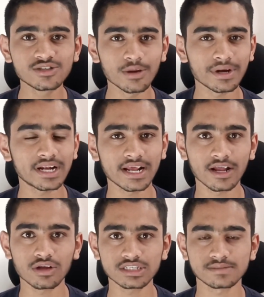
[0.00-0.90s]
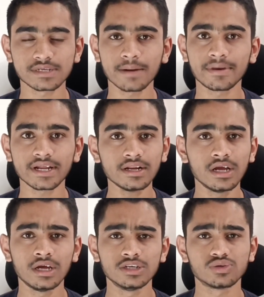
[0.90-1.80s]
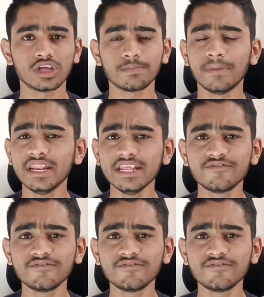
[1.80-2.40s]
so immediately click on the subscribe button so that many